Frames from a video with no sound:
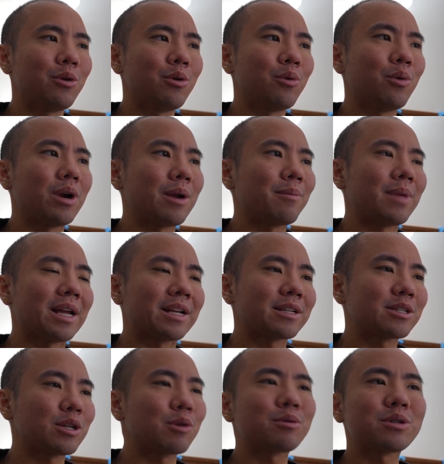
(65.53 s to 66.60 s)
when I'm like
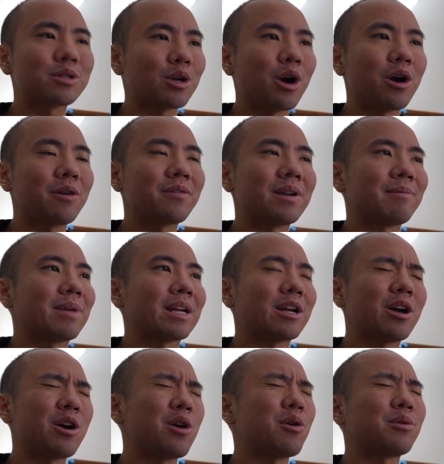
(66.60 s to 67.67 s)
so starved. I'm like,
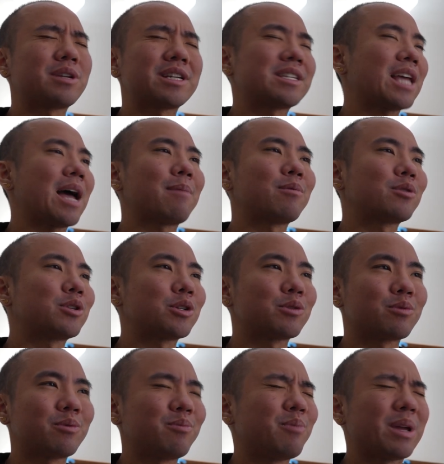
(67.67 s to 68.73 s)
oh, just apple juice
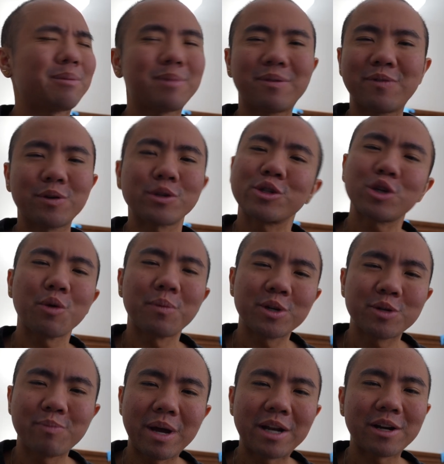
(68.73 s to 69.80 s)
would make me feel so
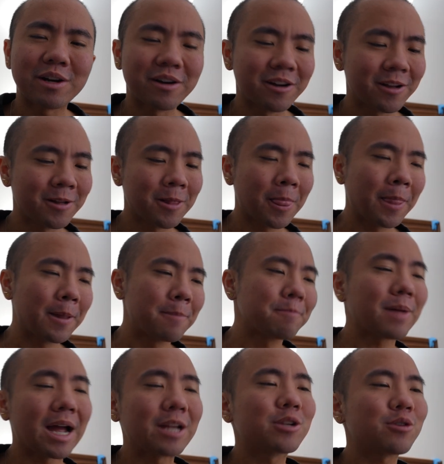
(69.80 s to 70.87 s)
much better.
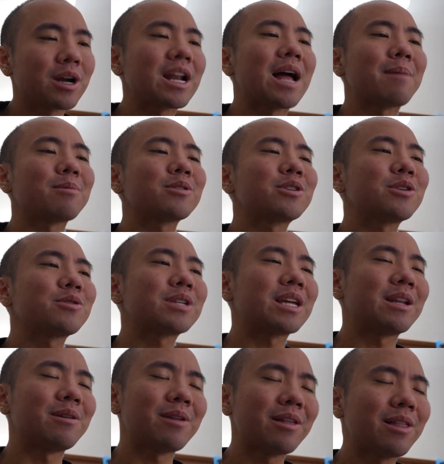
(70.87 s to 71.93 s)
I tried apple juice,
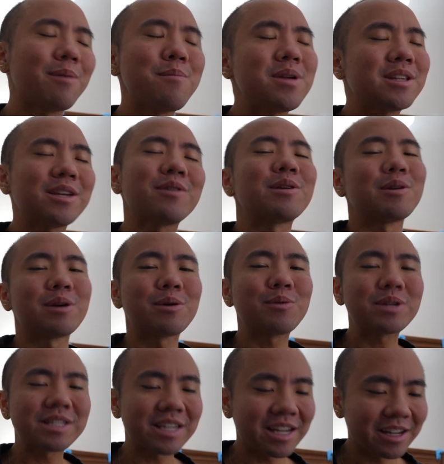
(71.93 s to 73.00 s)
and let me tell you, it
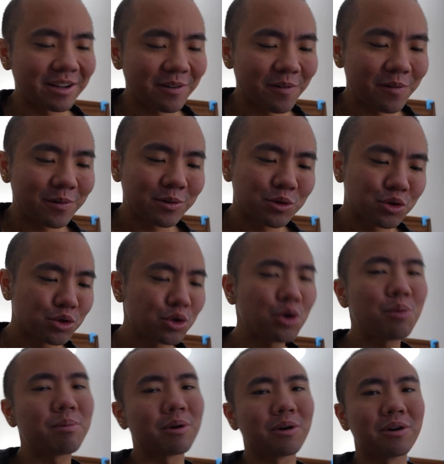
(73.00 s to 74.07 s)
was like
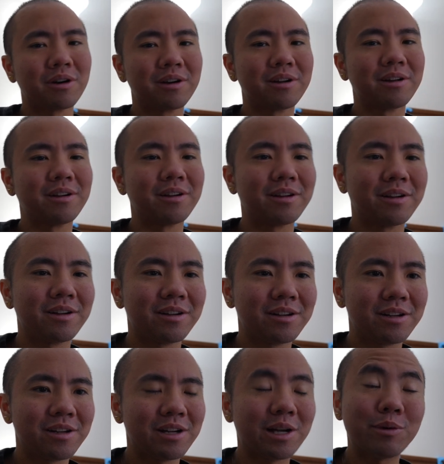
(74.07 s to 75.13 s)
super.
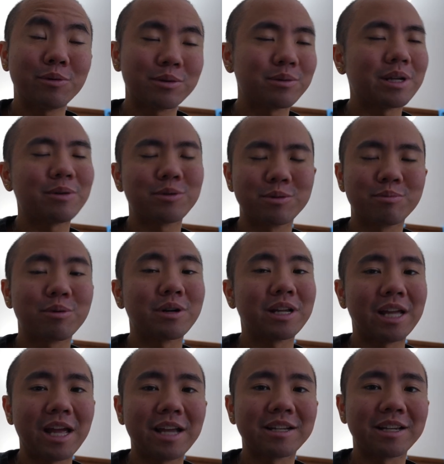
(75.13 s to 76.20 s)
It was
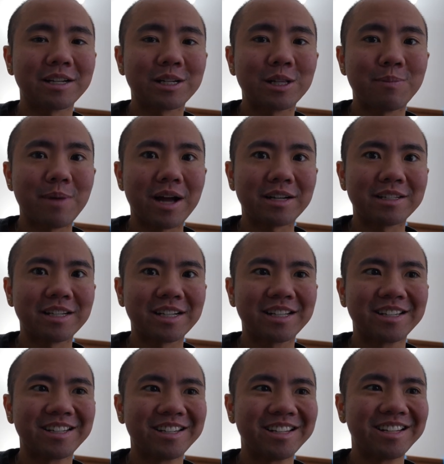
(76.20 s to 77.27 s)
pretty anticlimactic